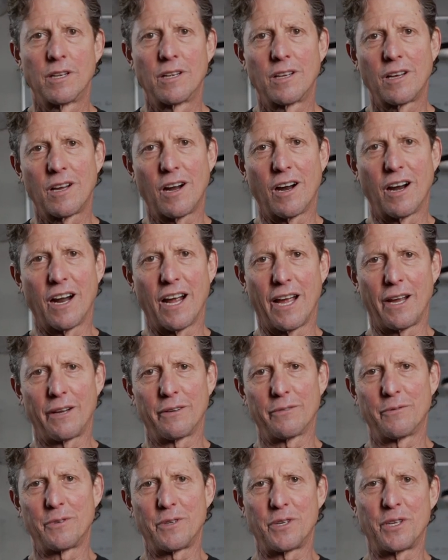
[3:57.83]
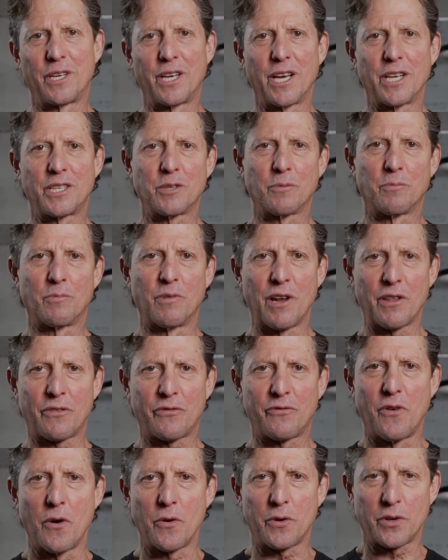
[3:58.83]
Alright, when you get your breath
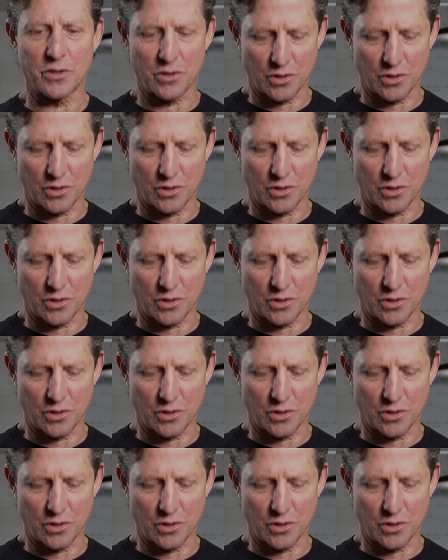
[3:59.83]
focus